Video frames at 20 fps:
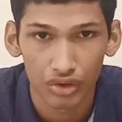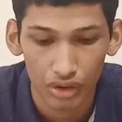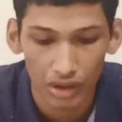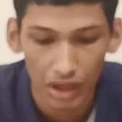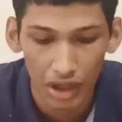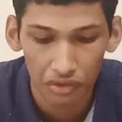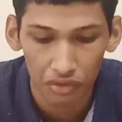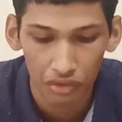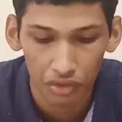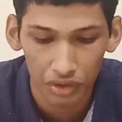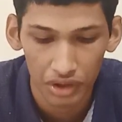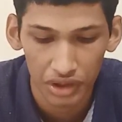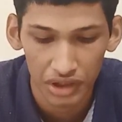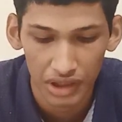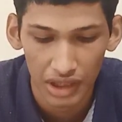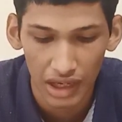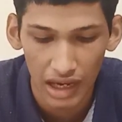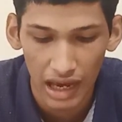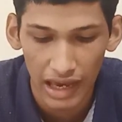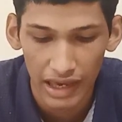So now over
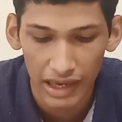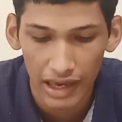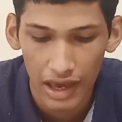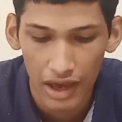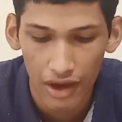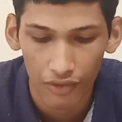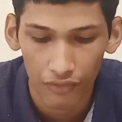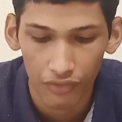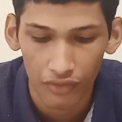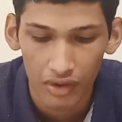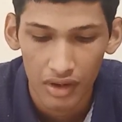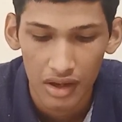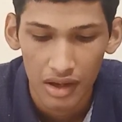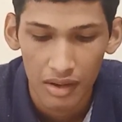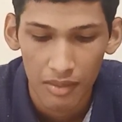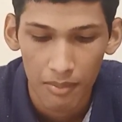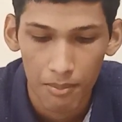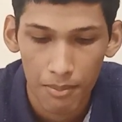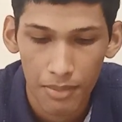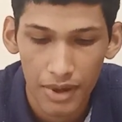here I have
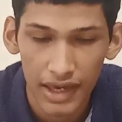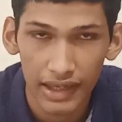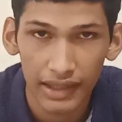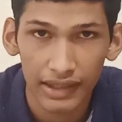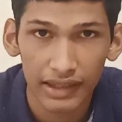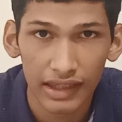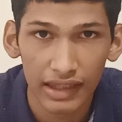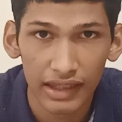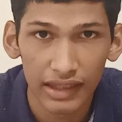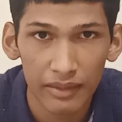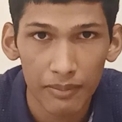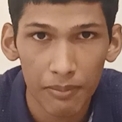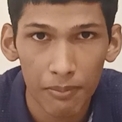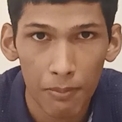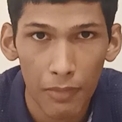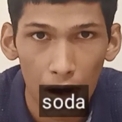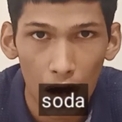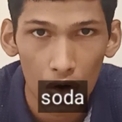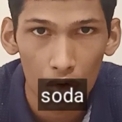baking